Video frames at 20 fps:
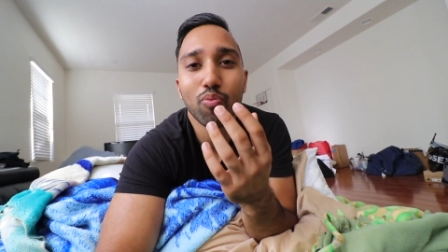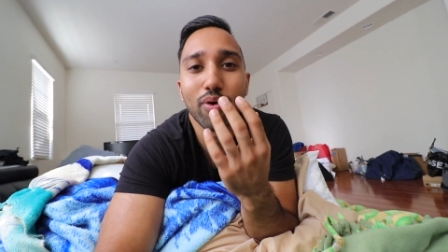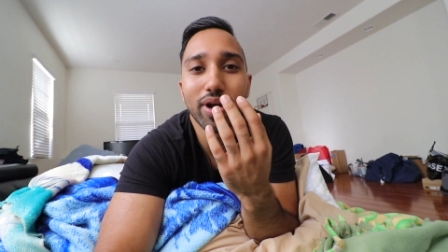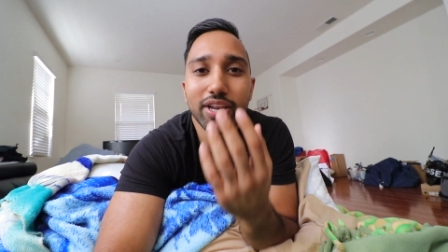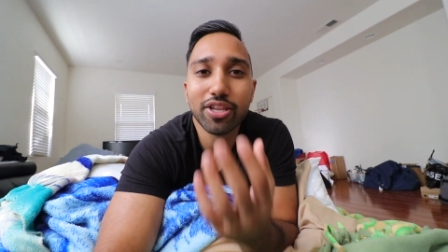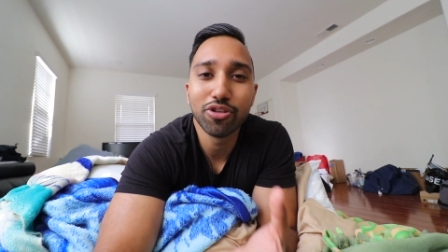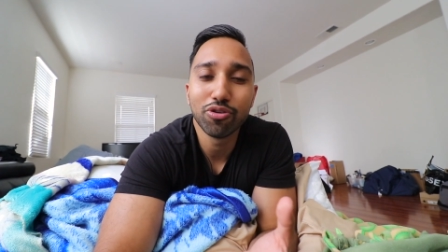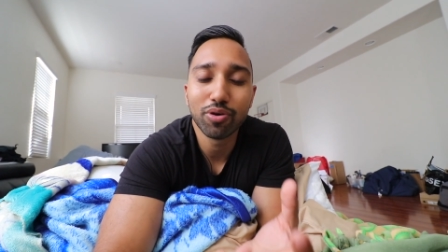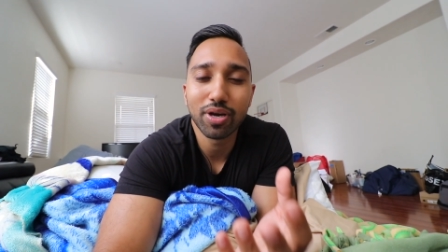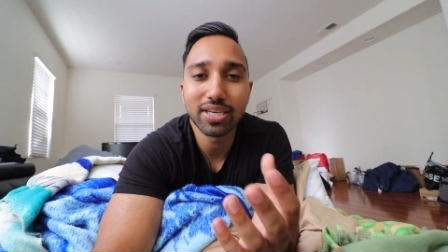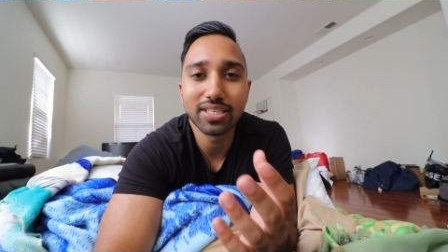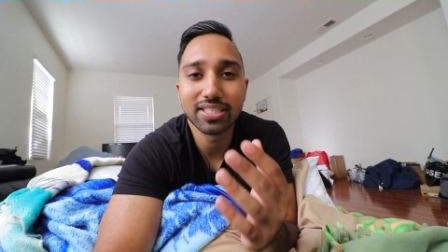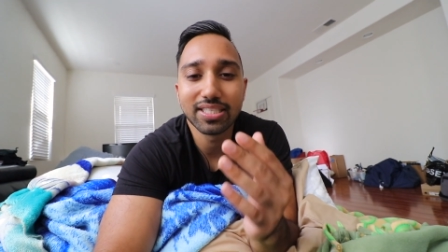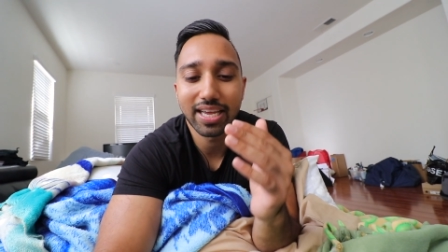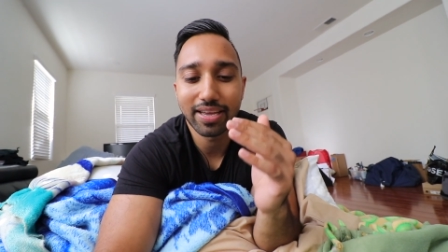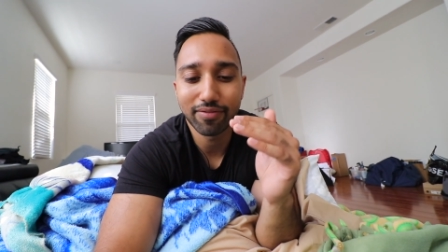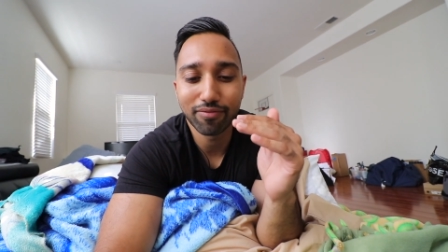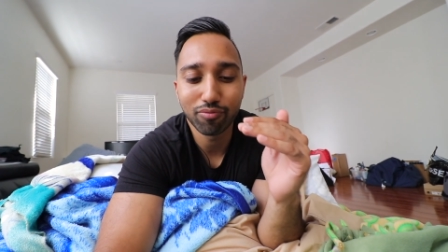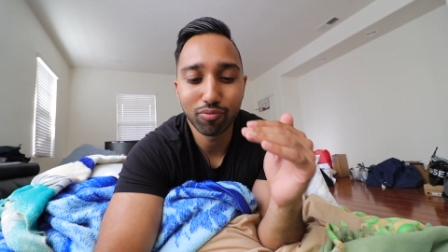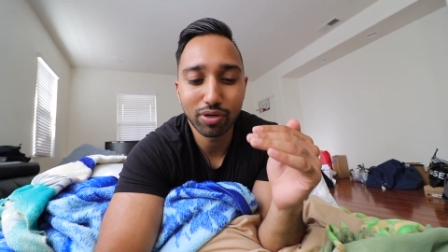when you guys
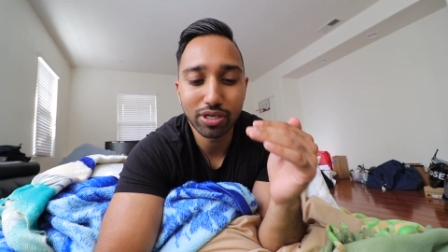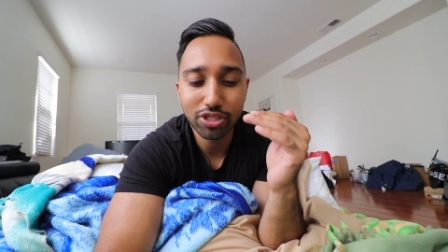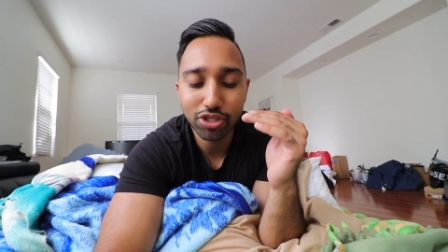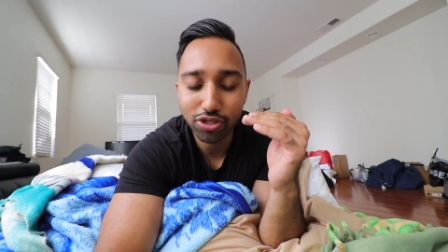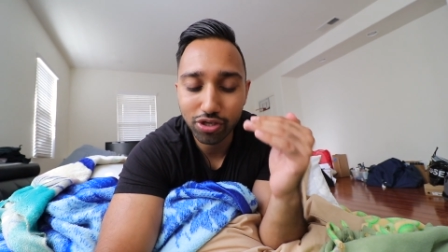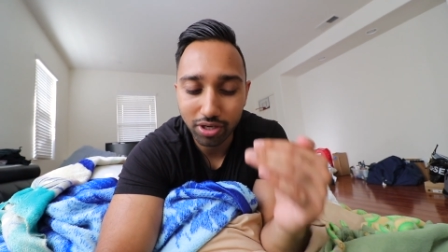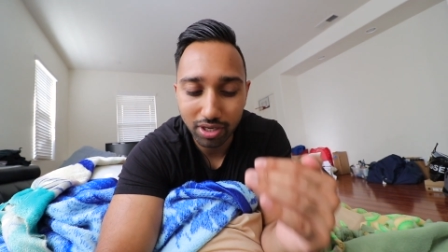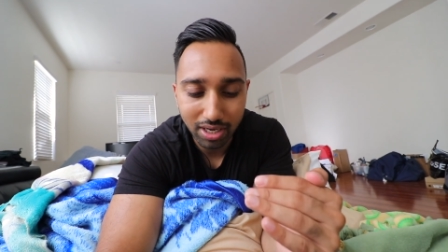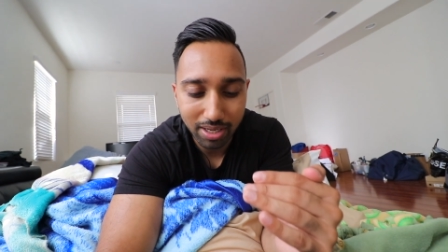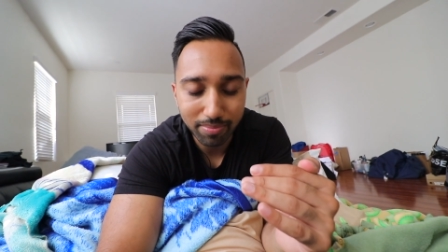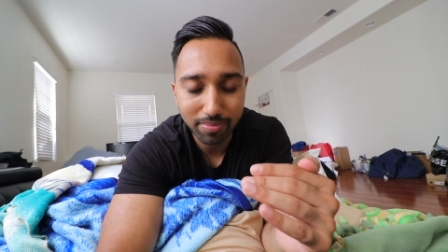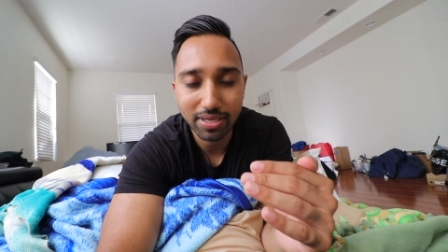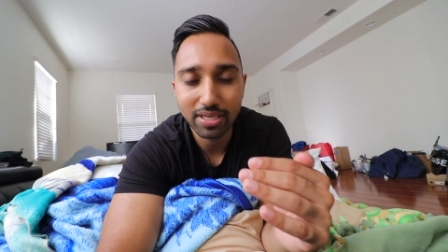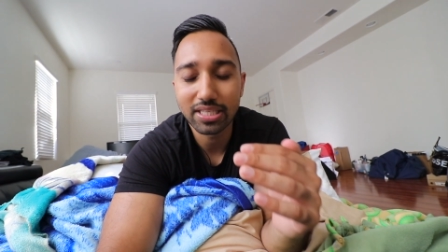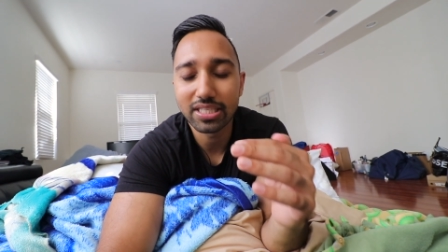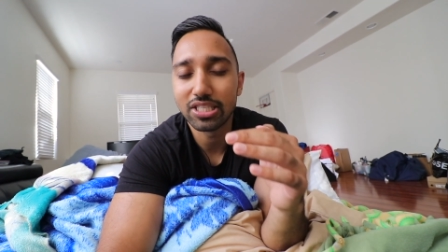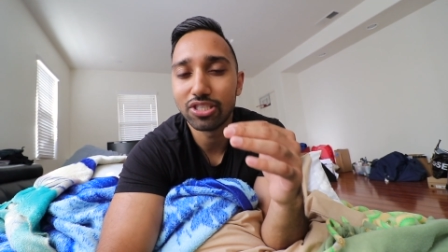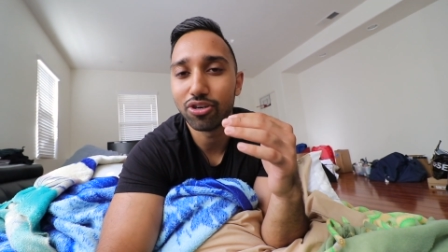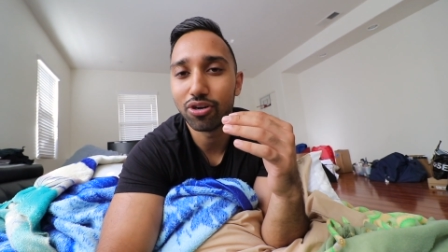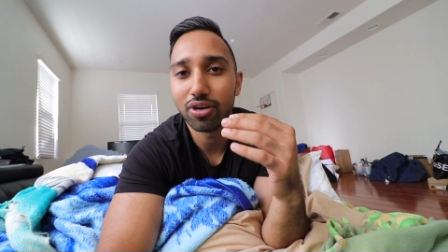have reached your
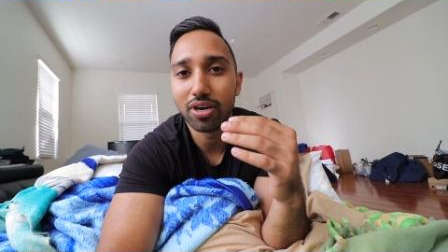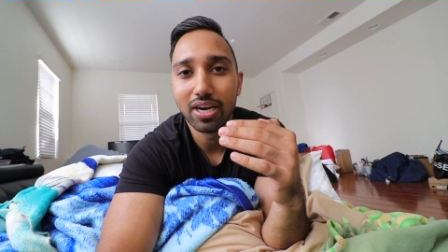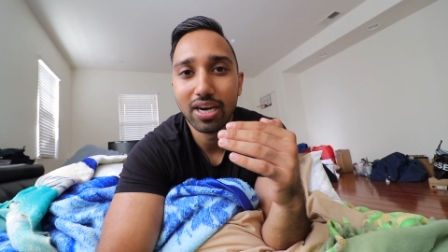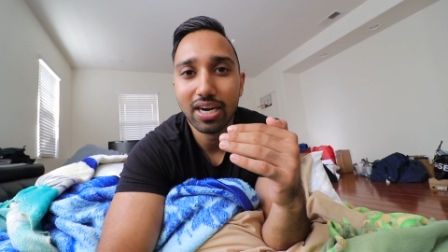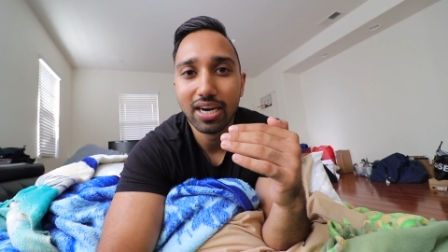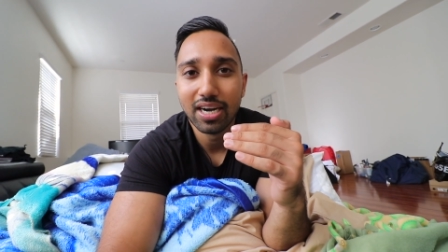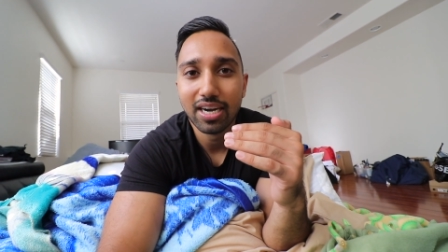limits or